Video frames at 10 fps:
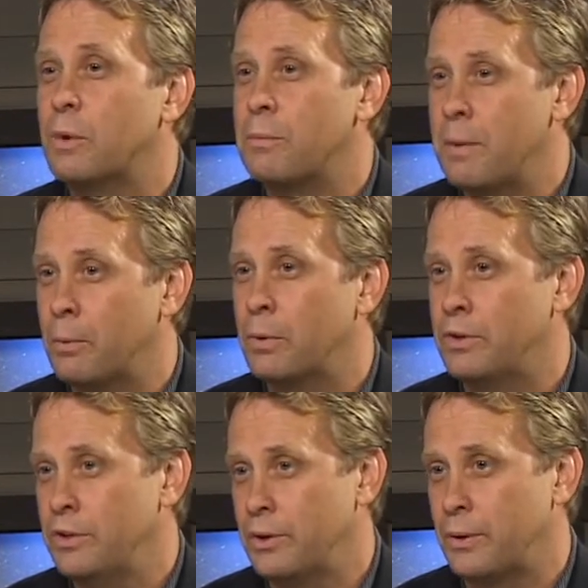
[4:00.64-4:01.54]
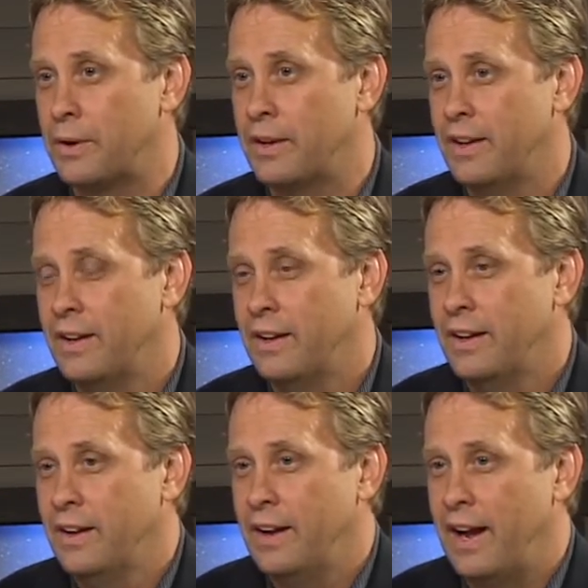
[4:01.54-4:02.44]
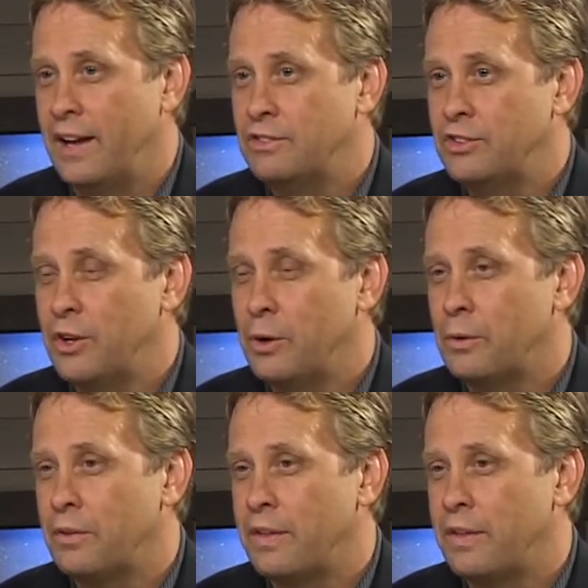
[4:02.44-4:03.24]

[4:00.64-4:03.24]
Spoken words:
what people would do. And so